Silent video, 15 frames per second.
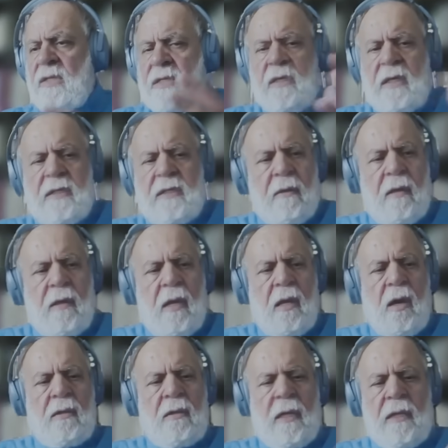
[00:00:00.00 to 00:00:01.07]
It just is
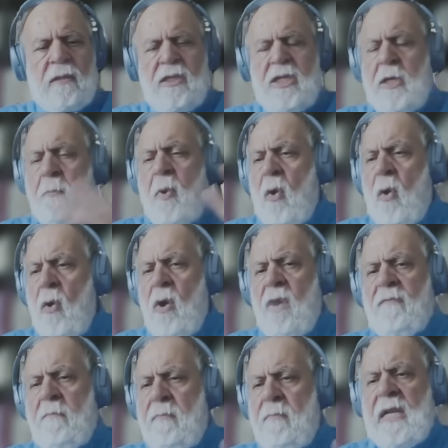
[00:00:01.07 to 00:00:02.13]
a
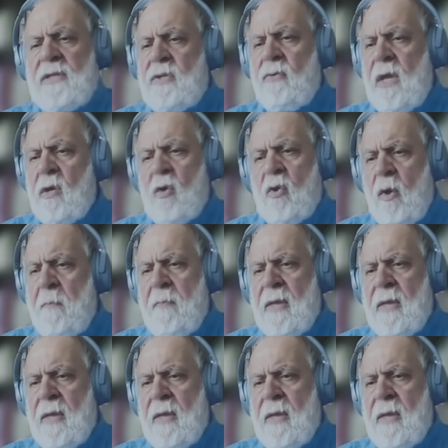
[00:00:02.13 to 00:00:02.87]
depot of military